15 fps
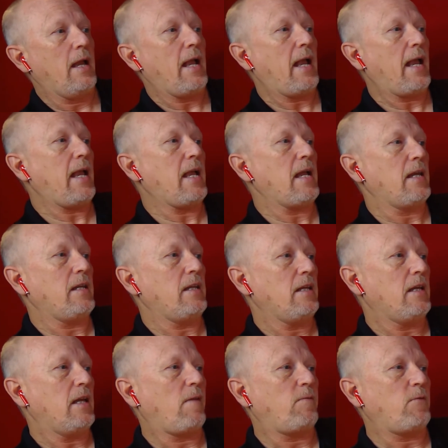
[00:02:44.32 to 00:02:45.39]
And
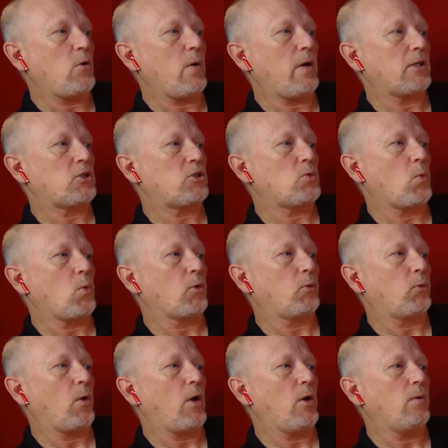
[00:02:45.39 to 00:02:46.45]
if you had a sore
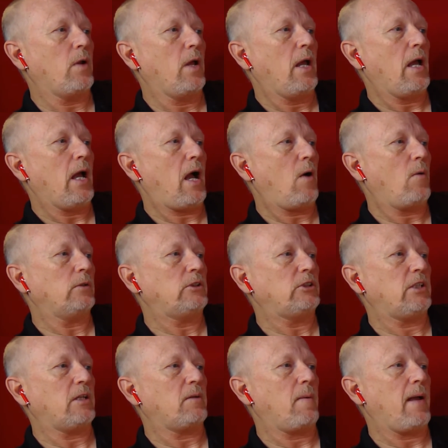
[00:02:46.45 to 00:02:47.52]
throat, I would
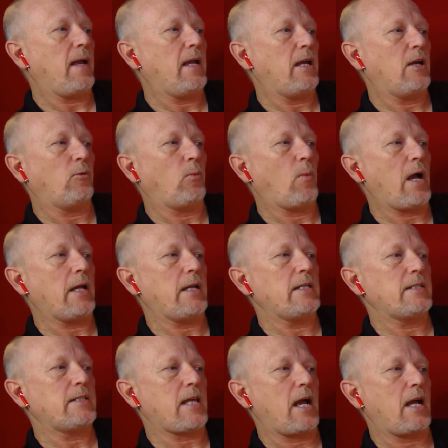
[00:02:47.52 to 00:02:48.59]
stick my head right
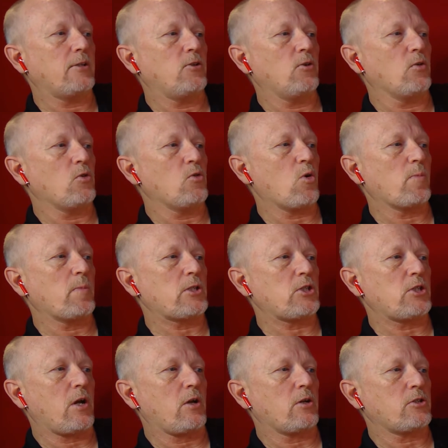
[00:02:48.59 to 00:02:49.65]
inside your enormous
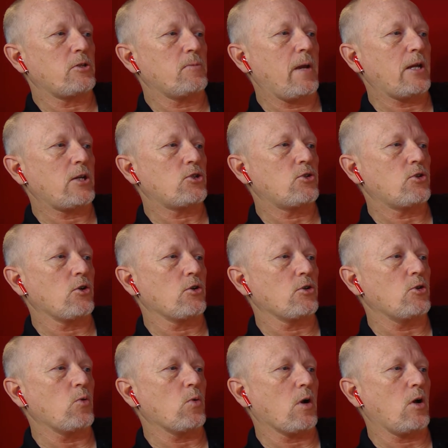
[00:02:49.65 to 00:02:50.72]
jaws to make sure
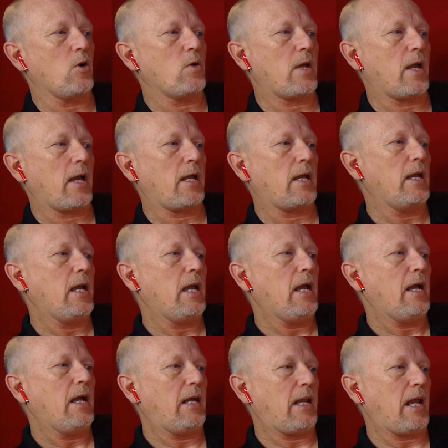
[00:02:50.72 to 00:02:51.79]
you were okay,
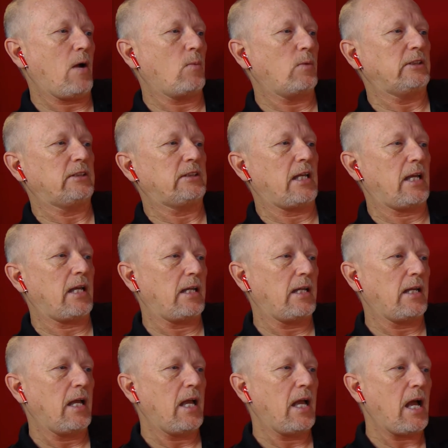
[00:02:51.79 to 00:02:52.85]
and I would say,
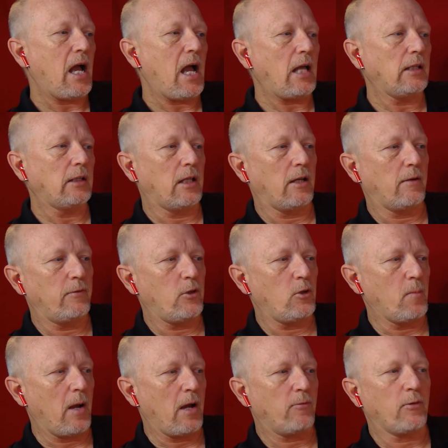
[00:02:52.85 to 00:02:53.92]
I love you,
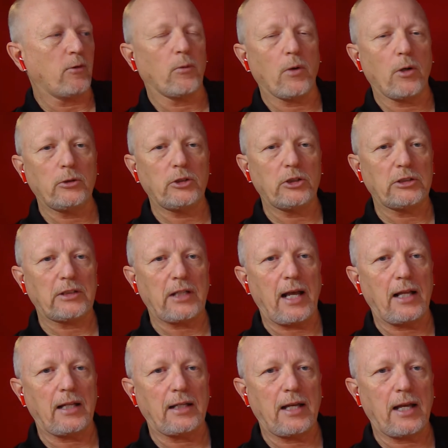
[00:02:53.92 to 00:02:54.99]
my ferocious
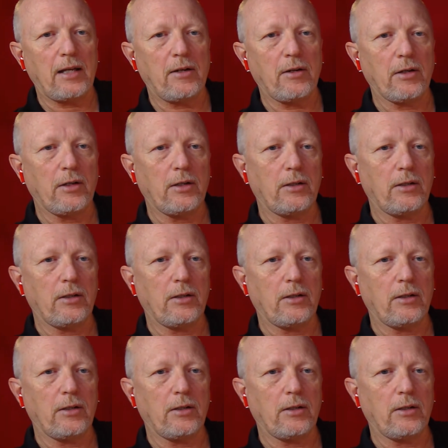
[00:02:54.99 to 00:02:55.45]
alligator.